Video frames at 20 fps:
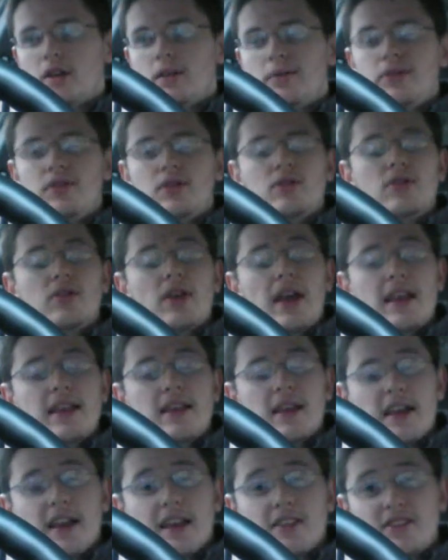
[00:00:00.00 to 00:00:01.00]
If you
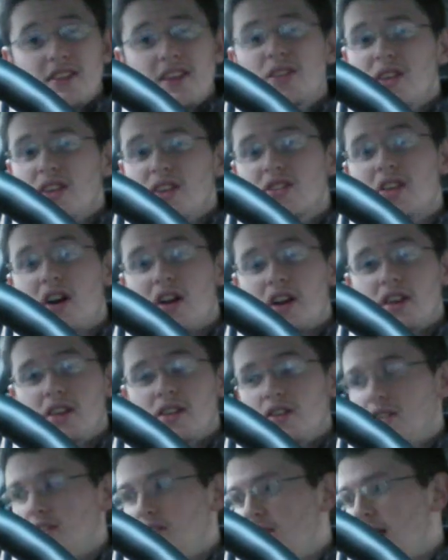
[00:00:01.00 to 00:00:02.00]
take exterior
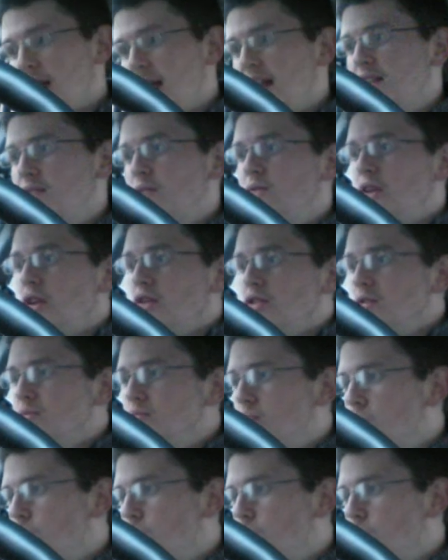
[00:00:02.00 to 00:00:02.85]
styling, you can say it's very